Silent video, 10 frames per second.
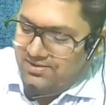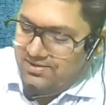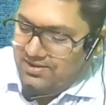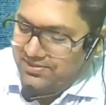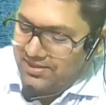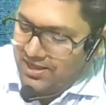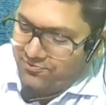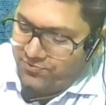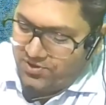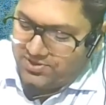And
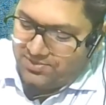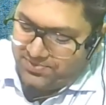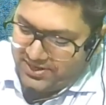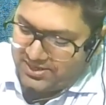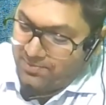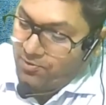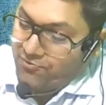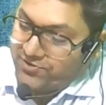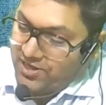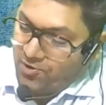therefore, the breakup of
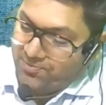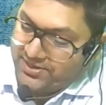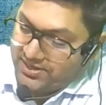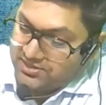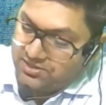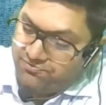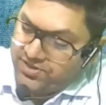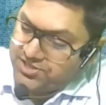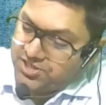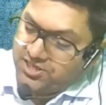kilometers,
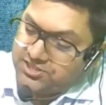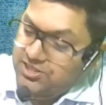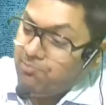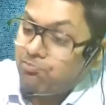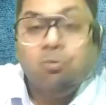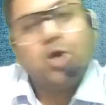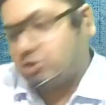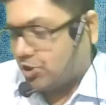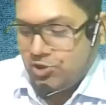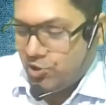which is the
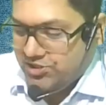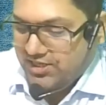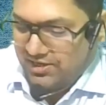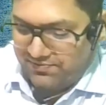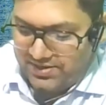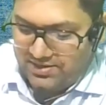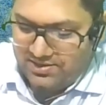most logical way,